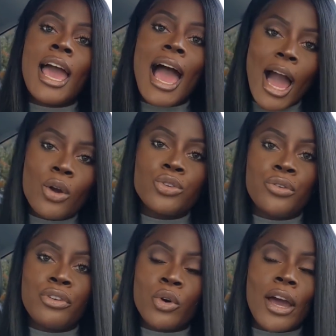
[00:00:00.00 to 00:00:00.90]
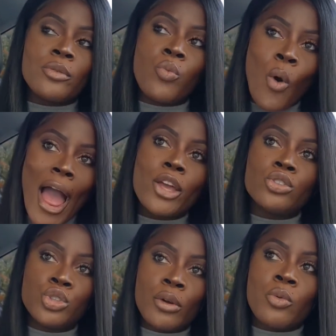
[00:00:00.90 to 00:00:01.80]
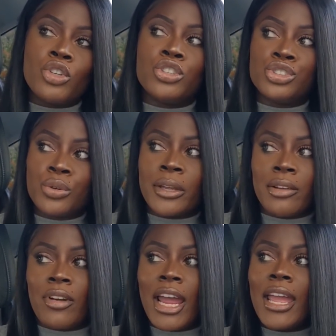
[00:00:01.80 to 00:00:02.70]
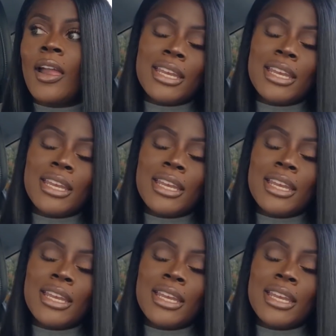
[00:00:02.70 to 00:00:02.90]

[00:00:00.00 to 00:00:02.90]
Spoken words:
how you feel and why you're doing what you're doing, right?